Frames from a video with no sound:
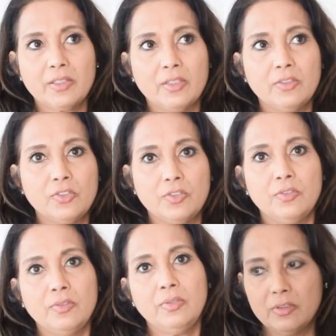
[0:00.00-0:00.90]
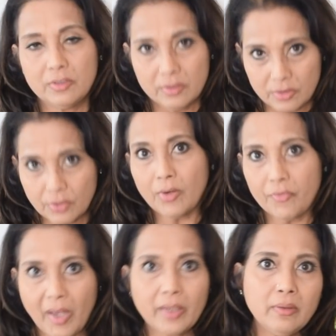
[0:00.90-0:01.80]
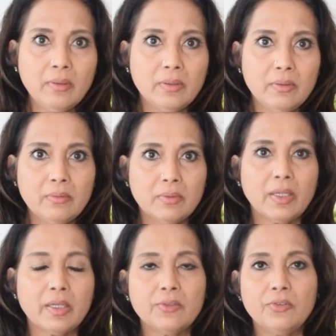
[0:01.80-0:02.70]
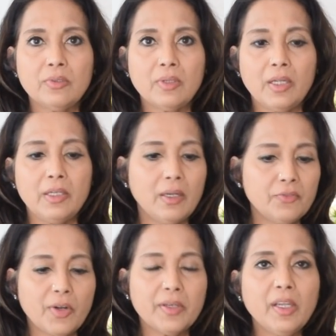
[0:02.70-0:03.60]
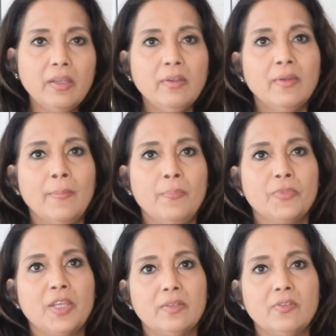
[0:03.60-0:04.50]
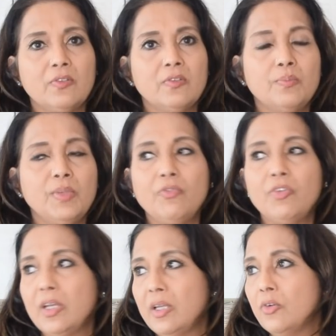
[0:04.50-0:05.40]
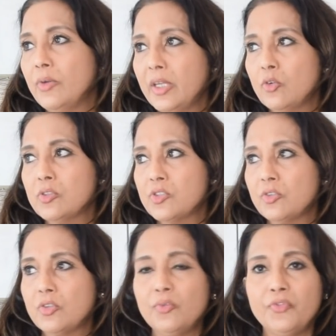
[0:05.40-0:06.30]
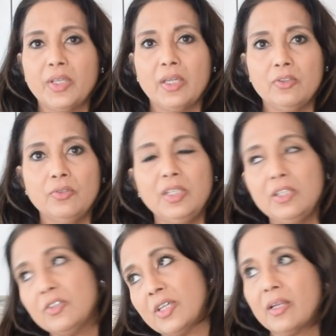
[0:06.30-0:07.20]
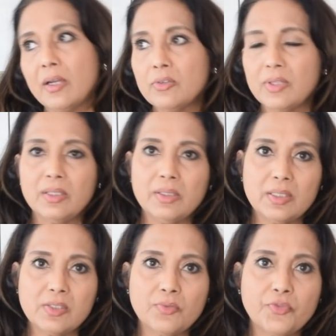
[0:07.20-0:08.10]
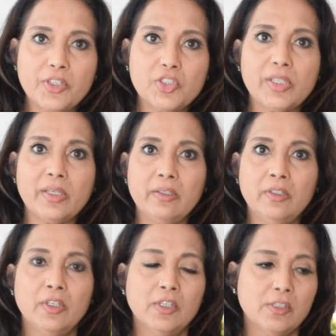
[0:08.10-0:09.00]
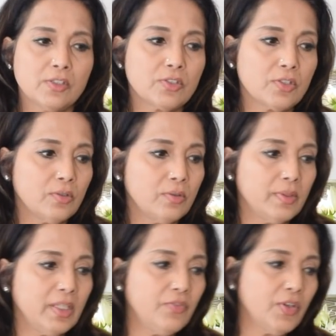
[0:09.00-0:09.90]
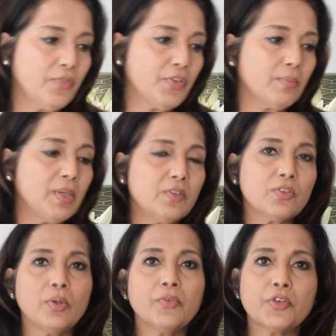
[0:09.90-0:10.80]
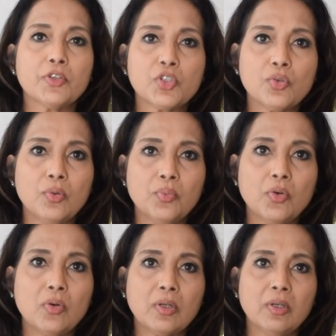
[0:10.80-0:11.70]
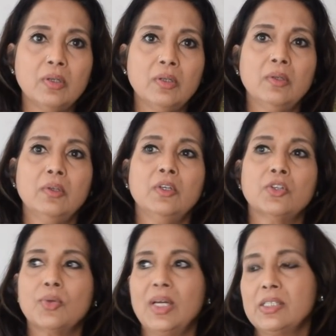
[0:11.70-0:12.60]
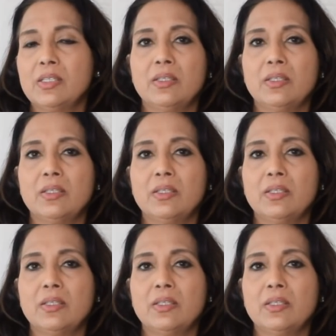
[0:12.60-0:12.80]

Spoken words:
tend to do a run and I love running. Gets me really going. And also don't forget, you need to get out there and get some fresh air. So even if it means going for a short walk twice a